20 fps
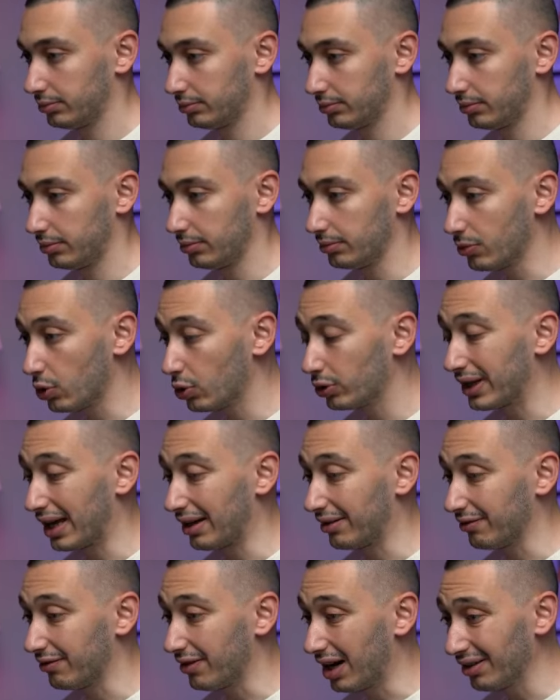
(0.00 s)
more than
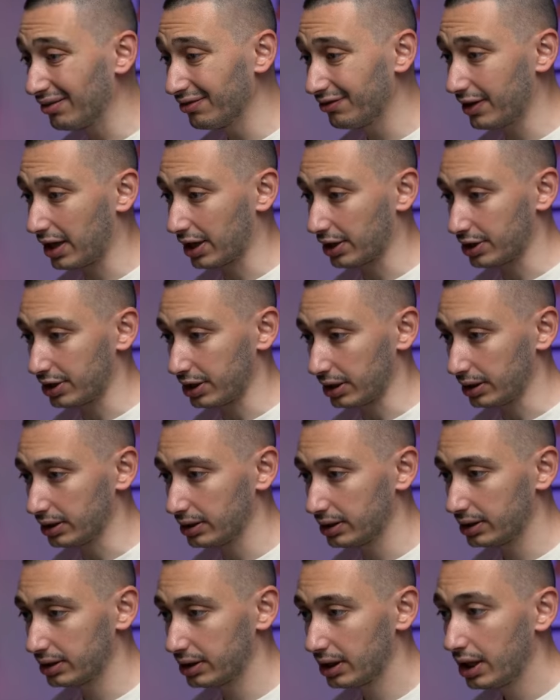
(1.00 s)
one
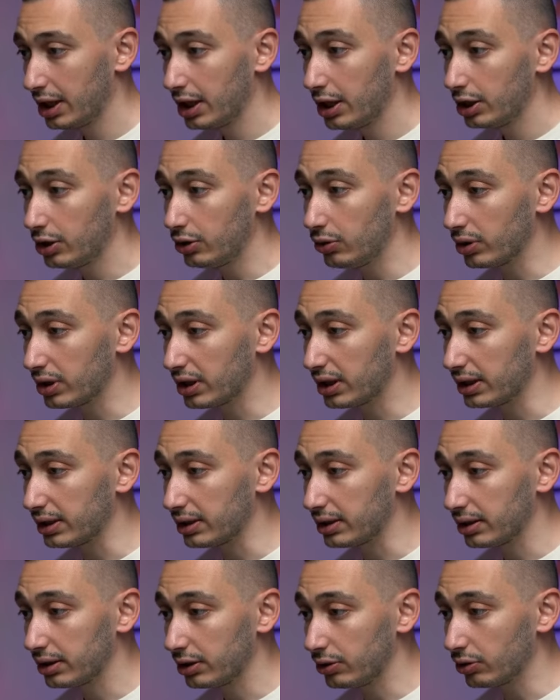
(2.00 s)
functions, you can
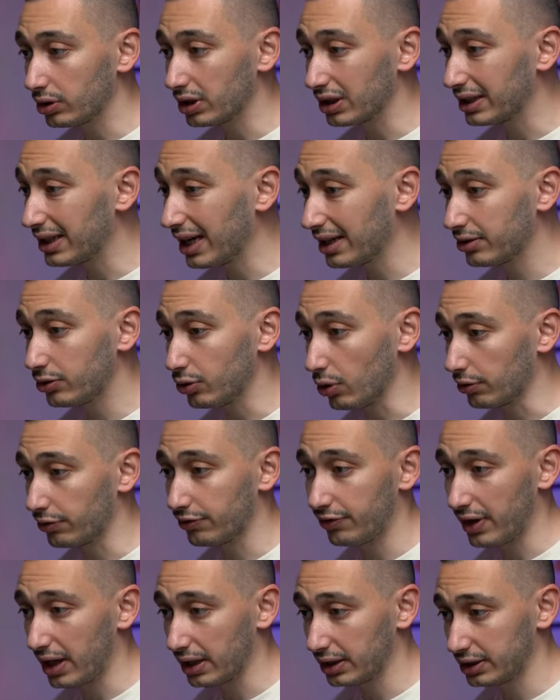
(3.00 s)
get your
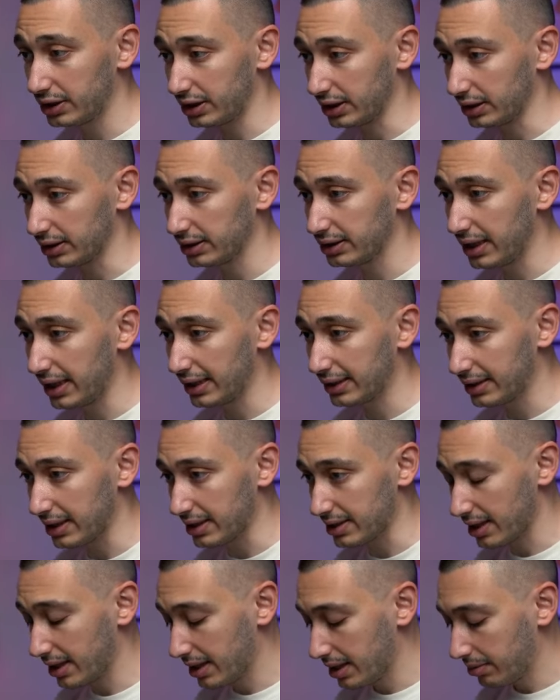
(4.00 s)
functions like this.
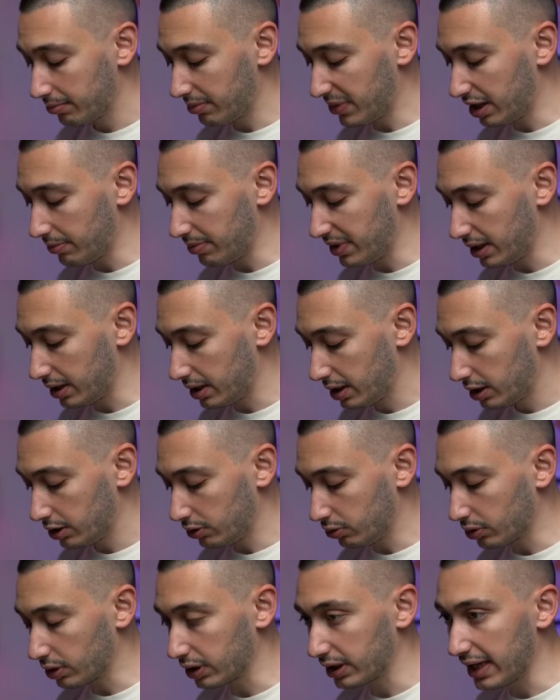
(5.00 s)
Maybe you
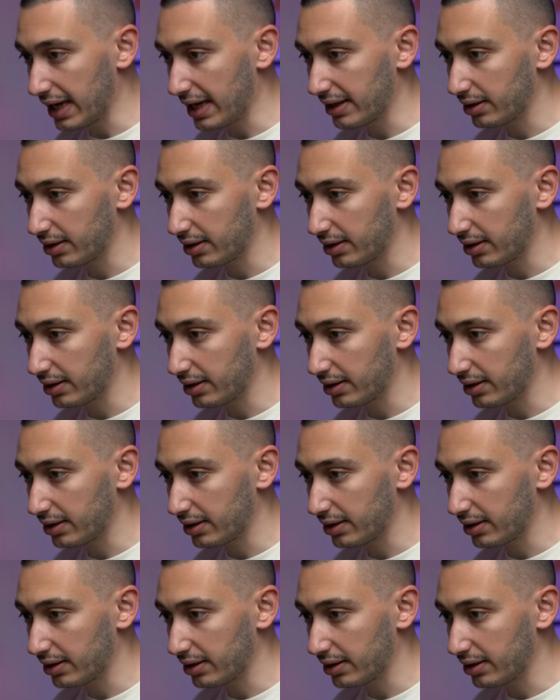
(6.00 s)
can get